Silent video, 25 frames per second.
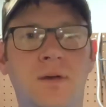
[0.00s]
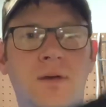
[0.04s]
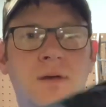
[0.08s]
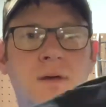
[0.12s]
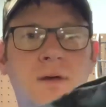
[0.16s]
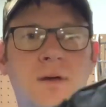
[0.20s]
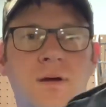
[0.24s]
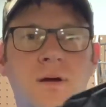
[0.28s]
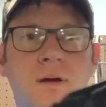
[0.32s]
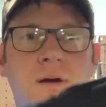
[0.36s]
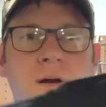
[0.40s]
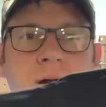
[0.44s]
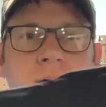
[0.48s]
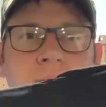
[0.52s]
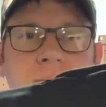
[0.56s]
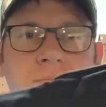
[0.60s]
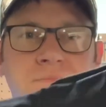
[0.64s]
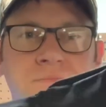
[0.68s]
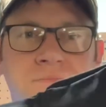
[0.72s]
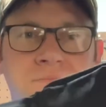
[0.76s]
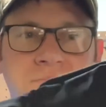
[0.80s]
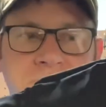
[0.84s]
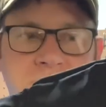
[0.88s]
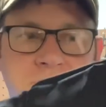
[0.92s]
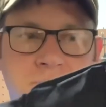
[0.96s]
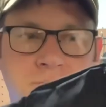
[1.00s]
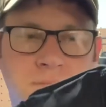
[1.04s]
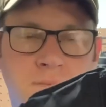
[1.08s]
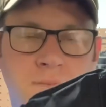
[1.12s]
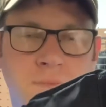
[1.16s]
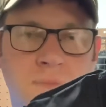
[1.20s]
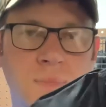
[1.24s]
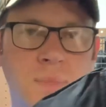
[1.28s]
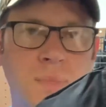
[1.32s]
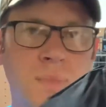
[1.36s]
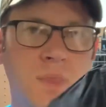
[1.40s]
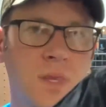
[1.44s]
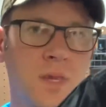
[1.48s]
All
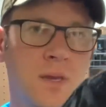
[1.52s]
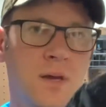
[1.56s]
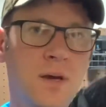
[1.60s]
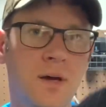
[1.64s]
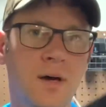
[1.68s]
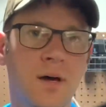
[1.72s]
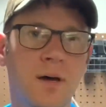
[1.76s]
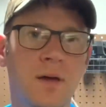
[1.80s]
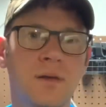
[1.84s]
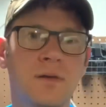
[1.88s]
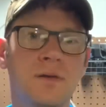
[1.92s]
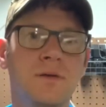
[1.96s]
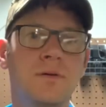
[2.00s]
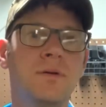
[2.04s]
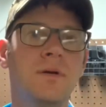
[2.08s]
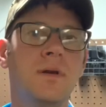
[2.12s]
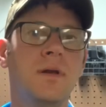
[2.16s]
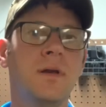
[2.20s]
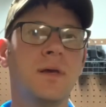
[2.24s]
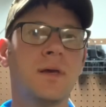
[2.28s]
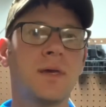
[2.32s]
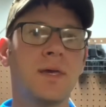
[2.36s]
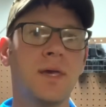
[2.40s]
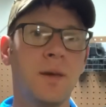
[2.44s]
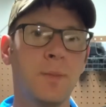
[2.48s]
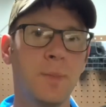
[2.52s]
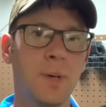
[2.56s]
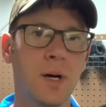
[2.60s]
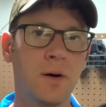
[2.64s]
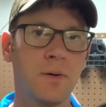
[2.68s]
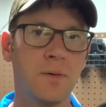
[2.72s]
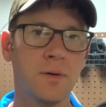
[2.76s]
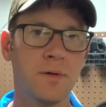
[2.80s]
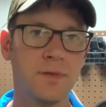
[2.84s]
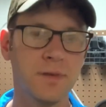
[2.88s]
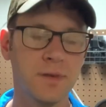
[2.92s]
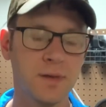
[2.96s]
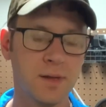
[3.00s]
right. Unity came out
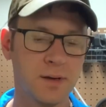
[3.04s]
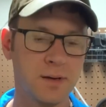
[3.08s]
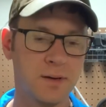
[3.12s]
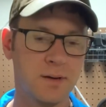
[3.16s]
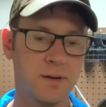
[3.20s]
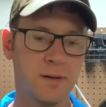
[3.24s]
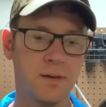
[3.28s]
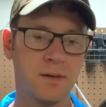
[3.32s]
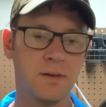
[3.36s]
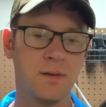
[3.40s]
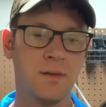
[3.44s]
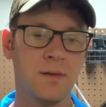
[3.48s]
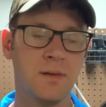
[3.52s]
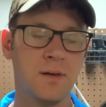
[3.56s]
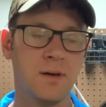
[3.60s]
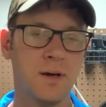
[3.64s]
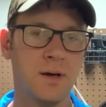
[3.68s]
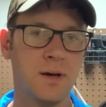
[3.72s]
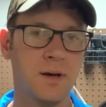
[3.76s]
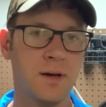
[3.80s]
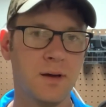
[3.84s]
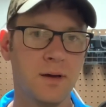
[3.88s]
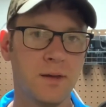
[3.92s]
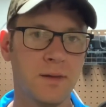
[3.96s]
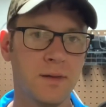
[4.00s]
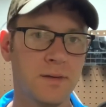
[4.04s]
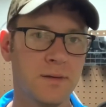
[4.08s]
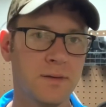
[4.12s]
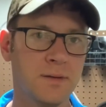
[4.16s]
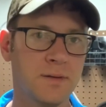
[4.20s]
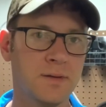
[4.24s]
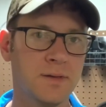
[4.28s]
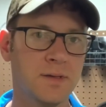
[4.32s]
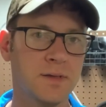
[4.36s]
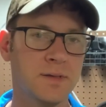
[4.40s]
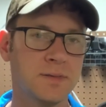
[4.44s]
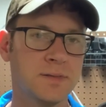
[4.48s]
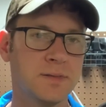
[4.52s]
with it.
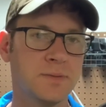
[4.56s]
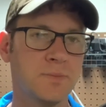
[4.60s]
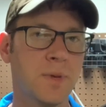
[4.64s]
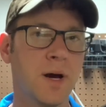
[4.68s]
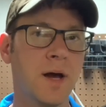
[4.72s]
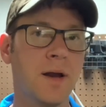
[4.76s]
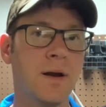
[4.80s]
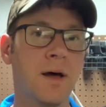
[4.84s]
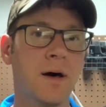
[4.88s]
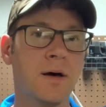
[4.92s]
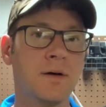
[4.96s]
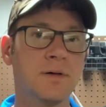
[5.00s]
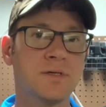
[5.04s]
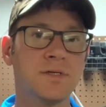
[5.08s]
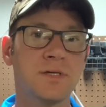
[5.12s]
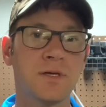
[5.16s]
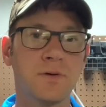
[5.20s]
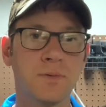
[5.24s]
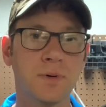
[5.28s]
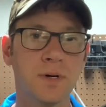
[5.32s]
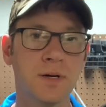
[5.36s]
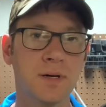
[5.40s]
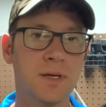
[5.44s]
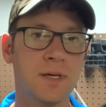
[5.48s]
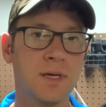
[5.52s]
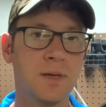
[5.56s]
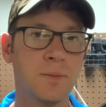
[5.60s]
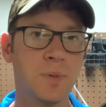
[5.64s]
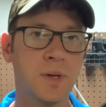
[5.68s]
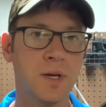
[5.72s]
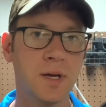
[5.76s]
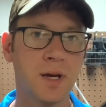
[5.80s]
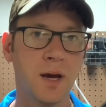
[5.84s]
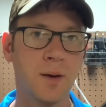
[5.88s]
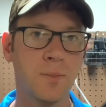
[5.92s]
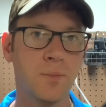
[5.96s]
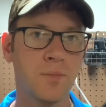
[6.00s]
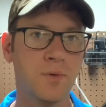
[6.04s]
To my knowledge, they weren't keeping
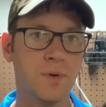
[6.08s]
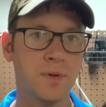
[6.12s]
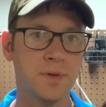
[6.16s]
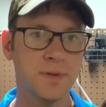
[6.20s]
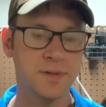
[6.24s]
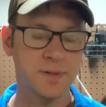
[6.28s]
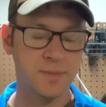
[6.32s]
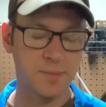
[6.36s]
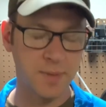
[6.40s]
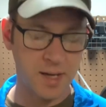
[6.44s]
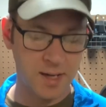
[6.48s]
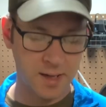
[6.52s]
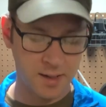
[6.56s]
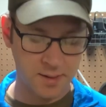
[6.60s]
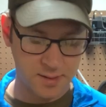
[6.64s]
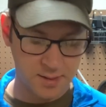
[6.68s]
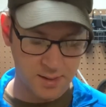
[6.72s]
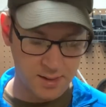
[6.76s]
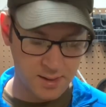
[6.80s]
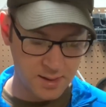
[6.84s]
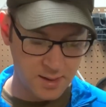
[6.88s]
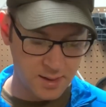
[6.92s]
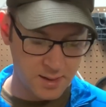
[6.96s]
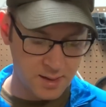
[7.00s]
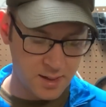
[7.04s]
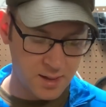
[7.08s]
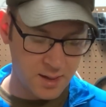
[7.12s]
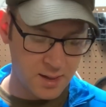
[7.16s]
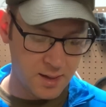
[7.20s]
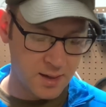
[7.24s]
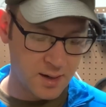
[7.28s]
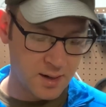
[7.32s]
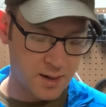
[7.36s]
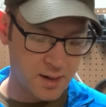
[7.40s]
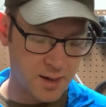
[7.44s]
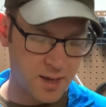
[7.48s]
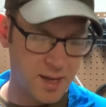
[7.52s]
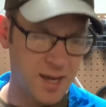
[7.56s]
up with demand,
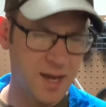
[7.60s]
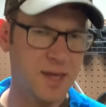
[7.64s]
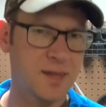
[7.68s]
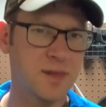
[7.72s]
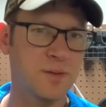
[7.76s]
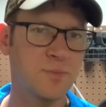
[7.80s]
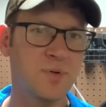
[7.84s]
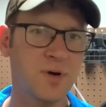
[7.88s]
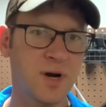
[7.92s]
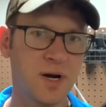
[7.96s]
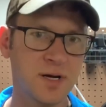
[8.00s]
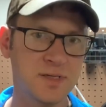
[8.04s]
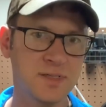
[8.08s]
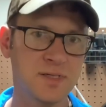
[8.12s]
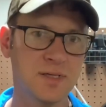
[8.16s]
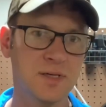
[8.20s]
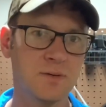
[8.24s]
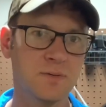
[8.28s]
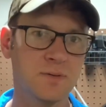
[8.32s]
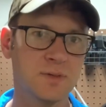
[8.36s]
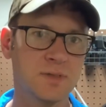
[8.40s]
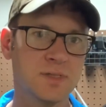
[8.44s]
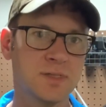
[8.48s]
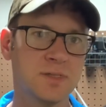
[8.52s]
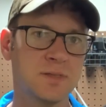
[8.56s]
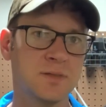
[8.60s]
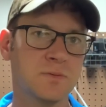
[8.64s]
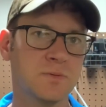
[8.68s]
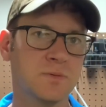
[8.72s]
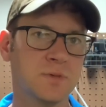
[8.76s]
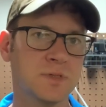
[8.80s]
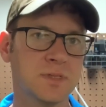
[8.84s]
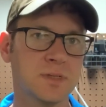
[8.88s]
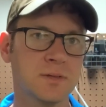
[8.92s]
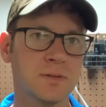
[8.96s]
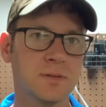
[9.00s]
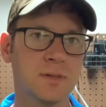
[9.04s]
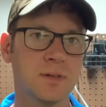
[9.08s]
and the pricing was
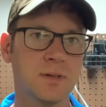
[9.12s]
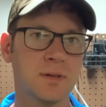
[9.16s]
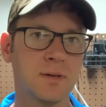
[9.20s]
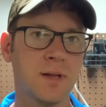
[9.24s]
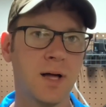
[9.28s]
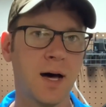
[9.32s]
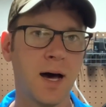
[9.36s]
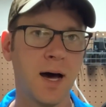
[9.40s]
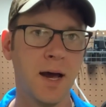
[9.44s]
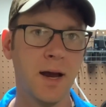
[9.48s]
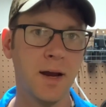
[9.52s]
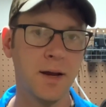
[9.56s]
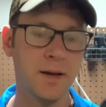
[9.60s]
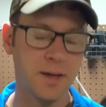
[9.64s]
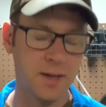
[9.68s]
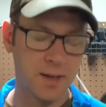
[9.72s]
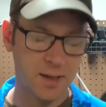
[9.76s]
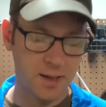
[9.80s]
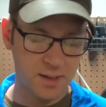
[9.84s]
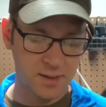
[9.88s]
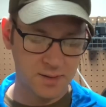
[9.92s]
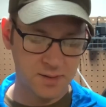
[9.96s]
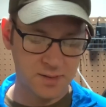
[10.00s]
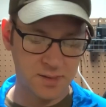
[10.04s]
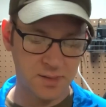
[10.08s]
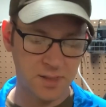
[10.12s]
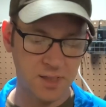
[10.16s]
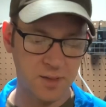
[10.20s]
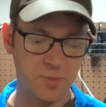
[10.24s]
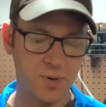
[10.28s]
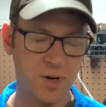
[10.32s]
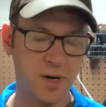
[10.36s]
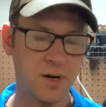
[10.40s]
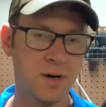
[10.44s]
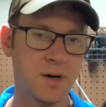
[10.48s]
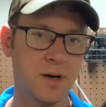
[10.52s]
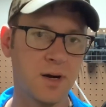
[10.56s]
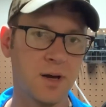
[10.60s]
a little high. So they
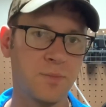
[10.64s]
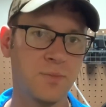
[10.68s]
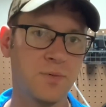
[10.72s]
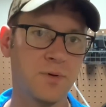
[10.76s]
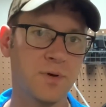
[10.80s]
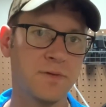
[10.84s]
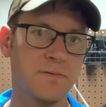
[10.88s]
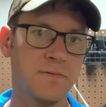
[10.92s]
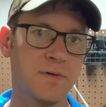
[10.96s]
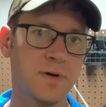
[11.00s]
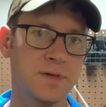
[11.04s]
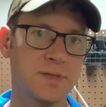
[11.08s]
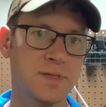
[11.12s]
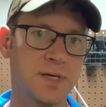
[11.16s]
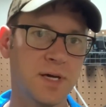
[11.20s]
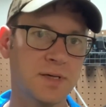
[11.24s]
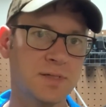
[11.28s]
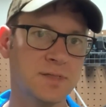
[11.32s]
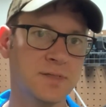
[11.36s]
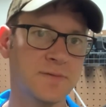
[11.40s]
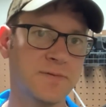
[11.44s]
partnered up with Vertex.